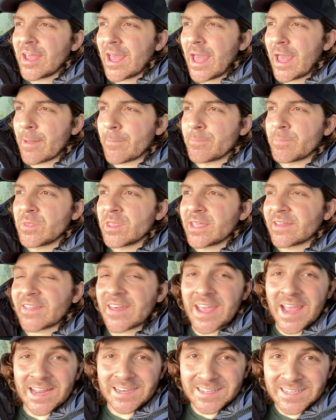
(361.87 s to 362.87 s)

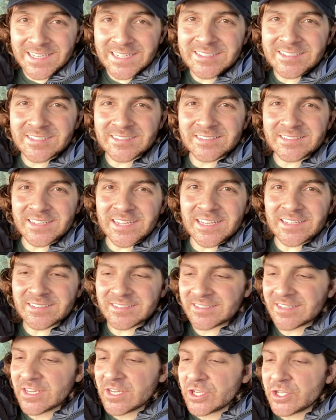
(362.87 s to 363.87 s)
They had heated
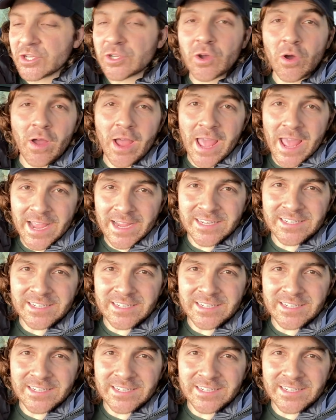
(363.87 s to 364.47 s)
seats. You got air